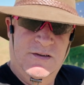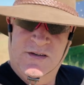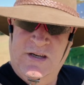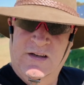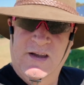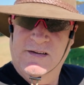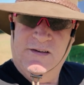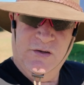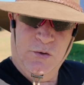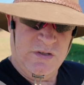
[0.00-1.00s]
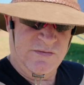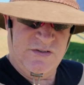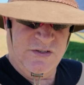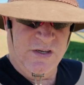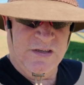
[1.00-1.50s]
just kicked down the doors of
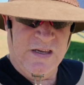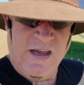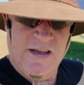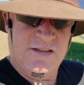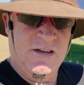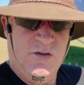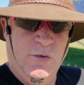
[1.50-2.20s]
CES